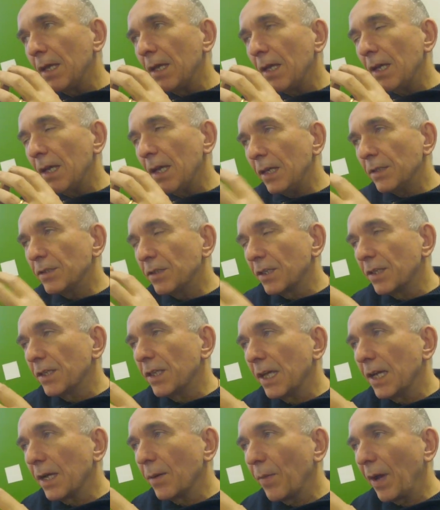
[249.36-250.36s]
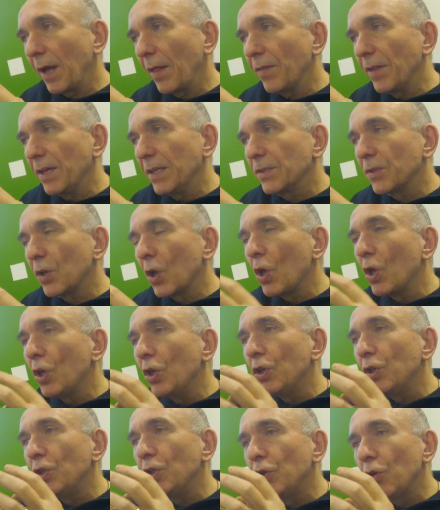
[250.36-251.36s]
Here's the thing about this:
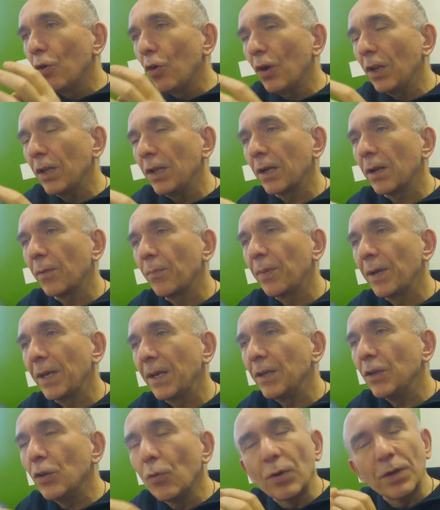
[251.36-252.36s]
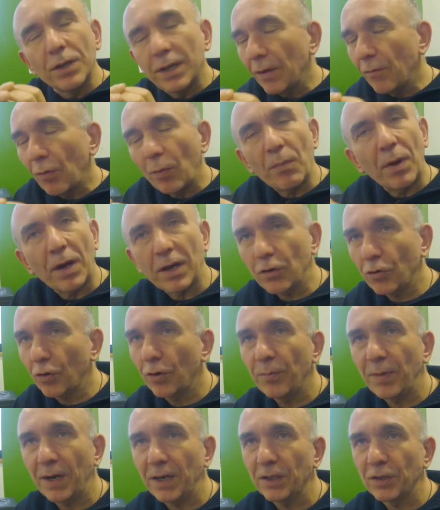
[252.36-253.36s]
your little you will never
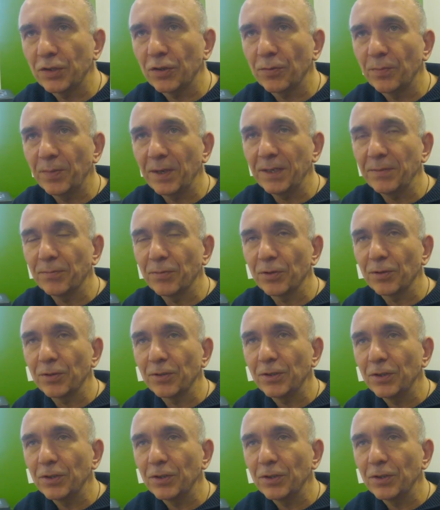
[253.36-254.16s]
micromanage your people.